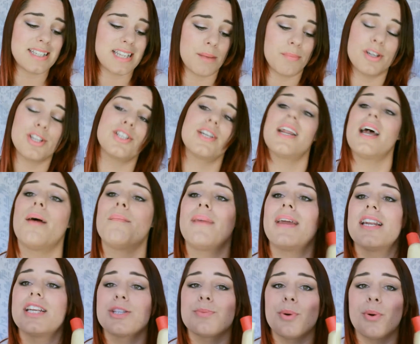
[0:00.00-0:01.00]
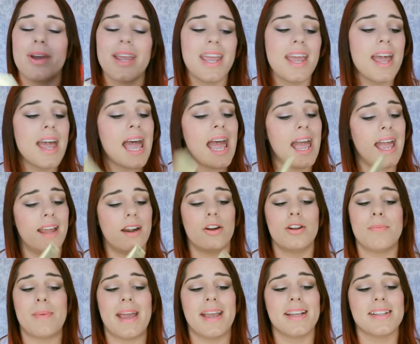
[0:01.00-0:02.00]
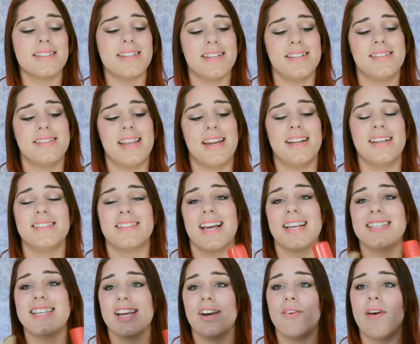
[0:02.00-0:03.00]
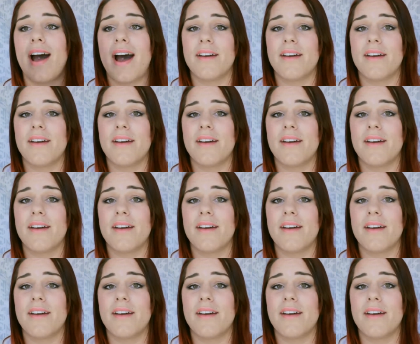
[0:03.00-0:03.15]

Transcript: damaged unmanageable hair and on the back it says that it is ideal